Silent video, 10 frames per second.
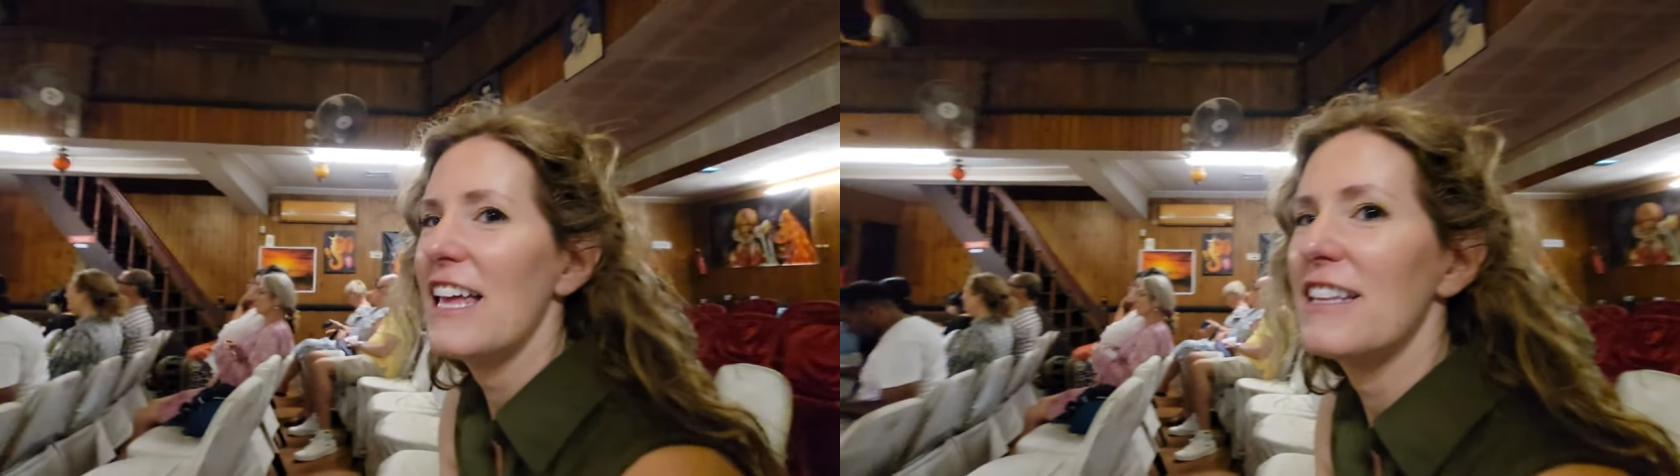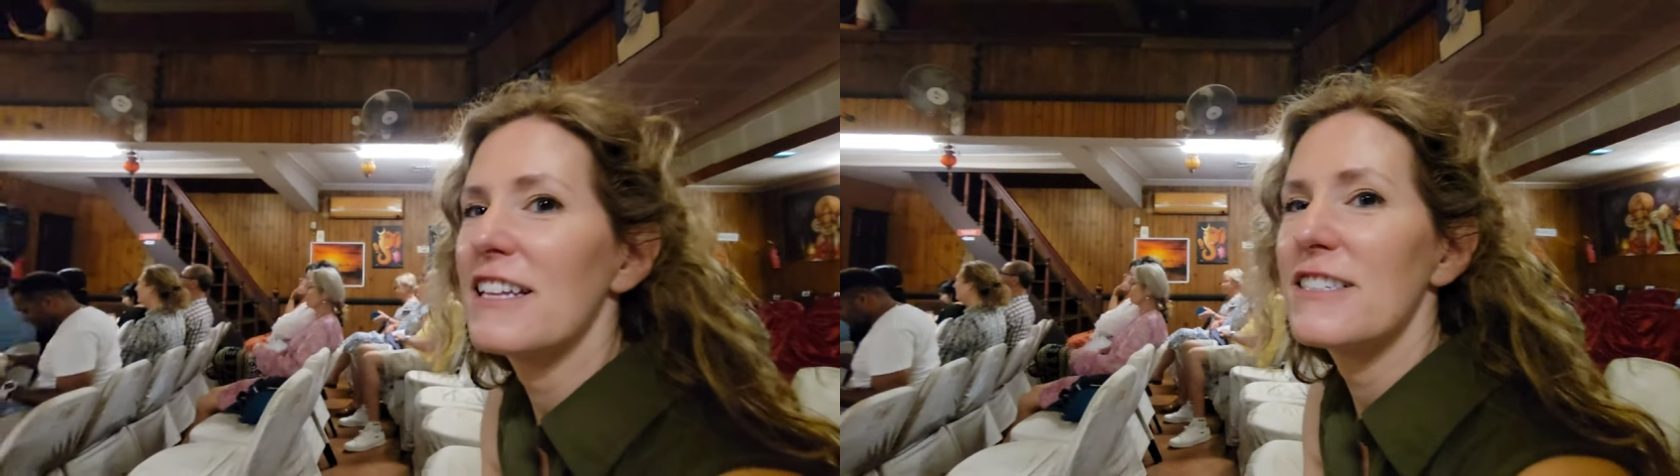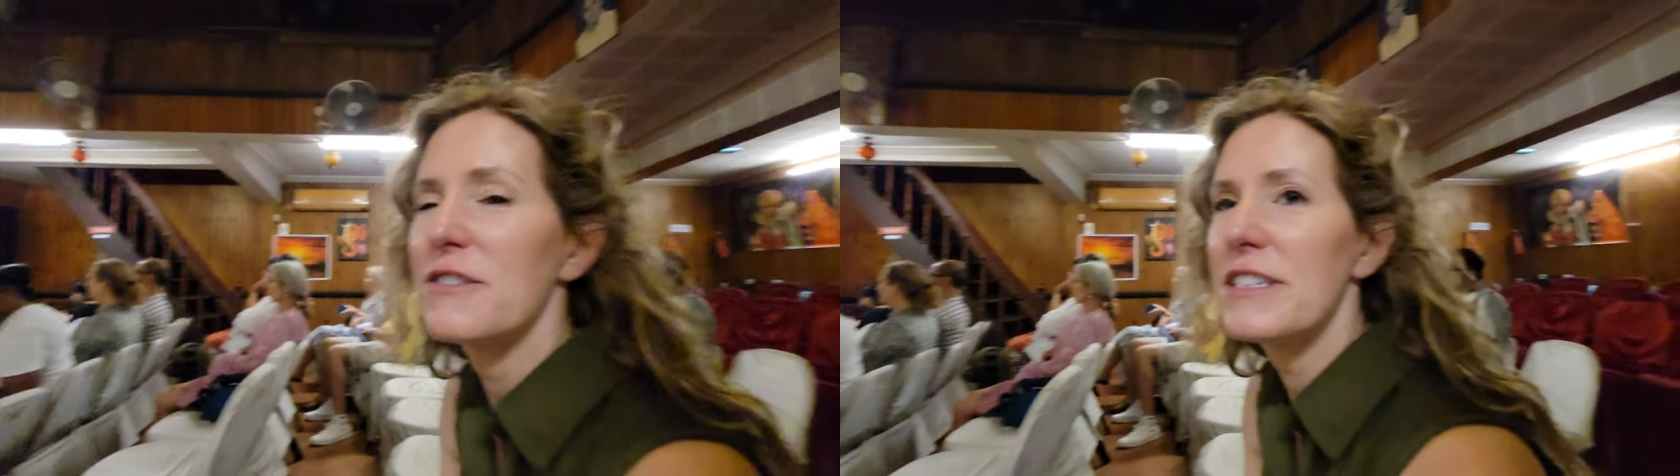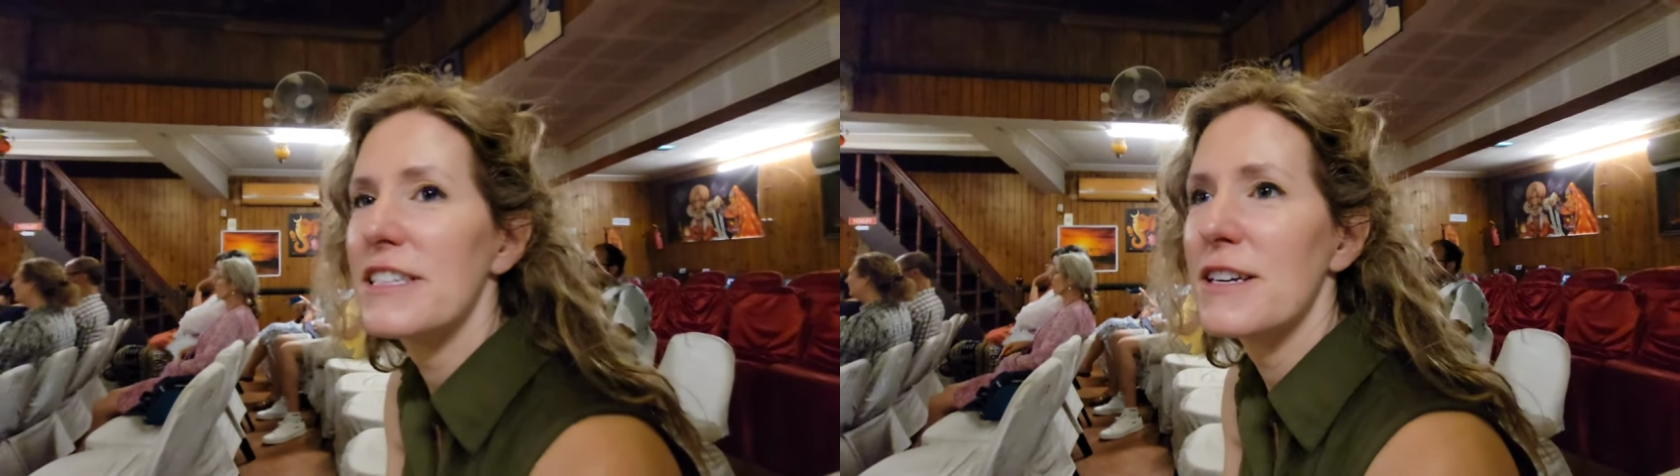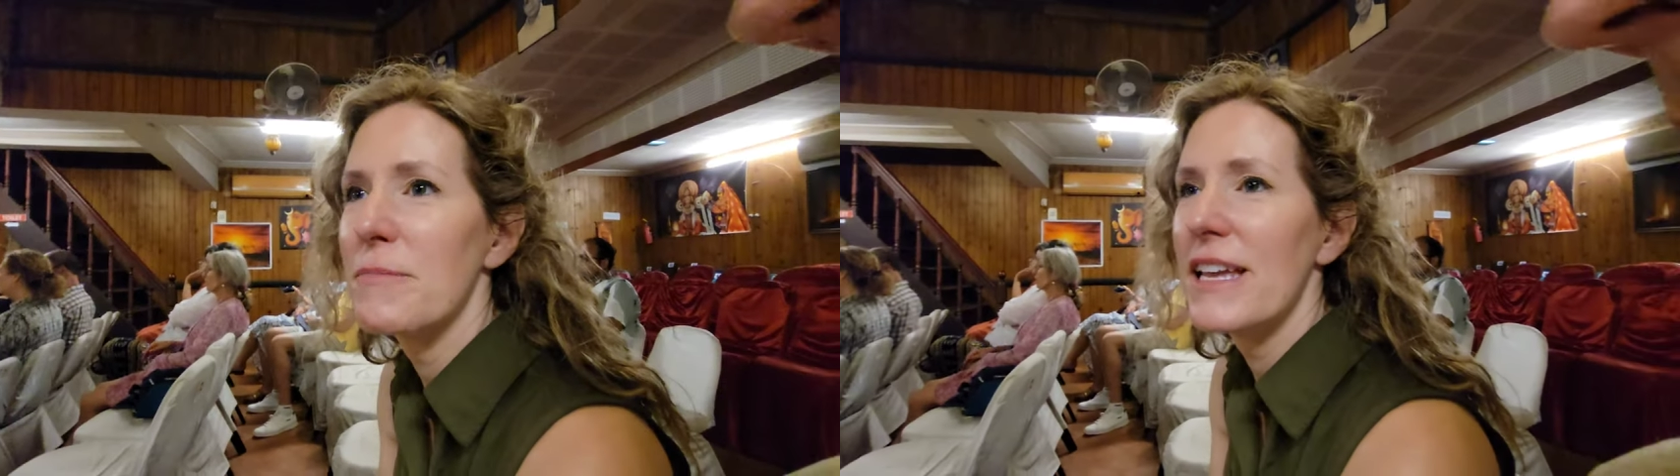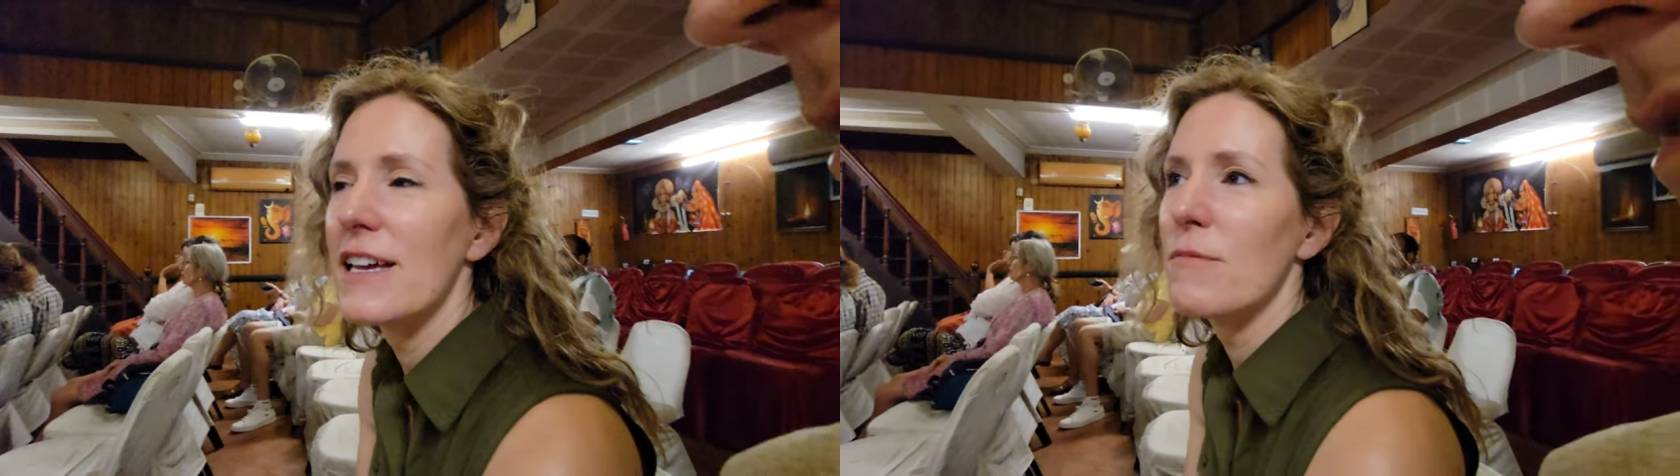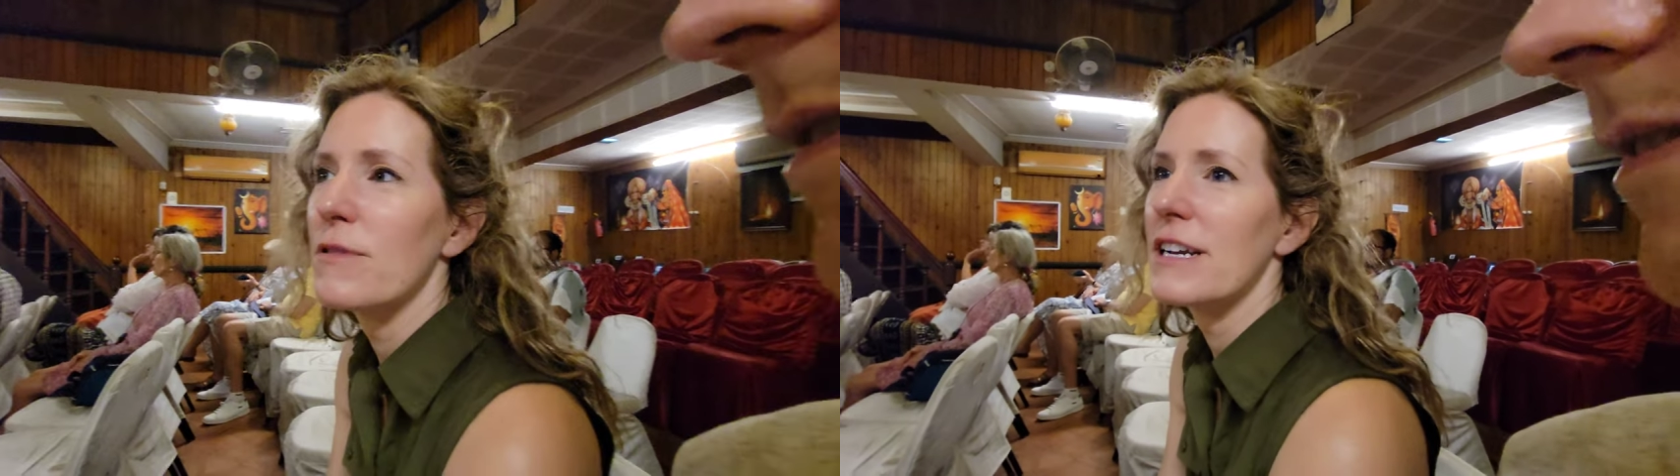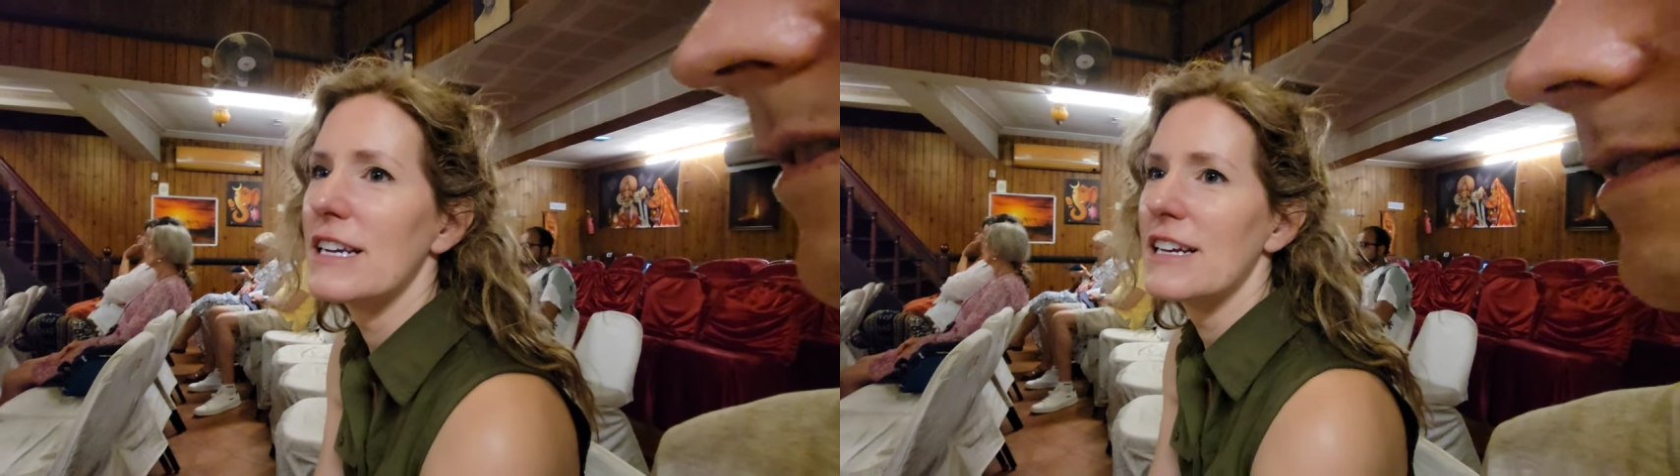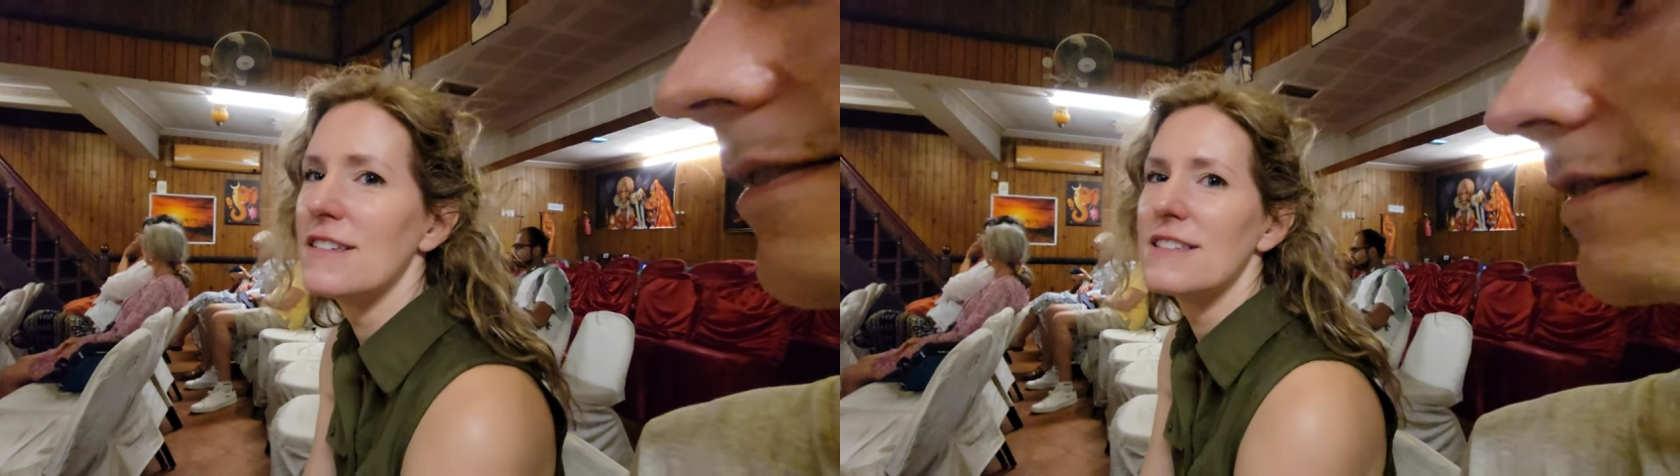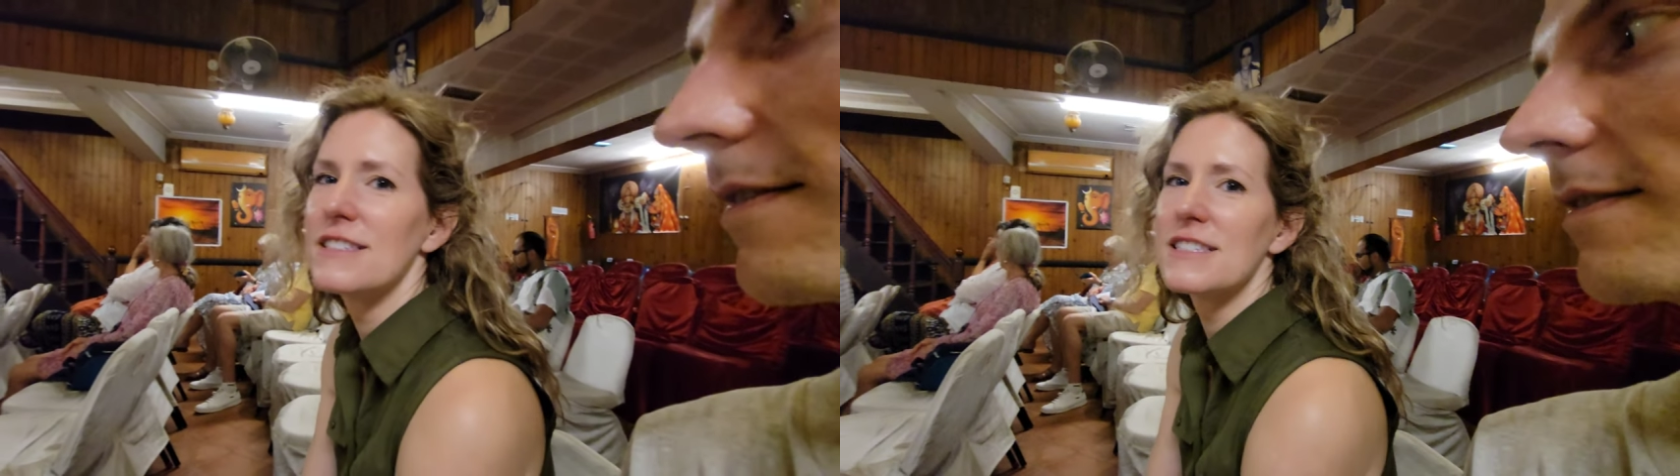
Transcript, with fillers: and they're doing their makeup right now.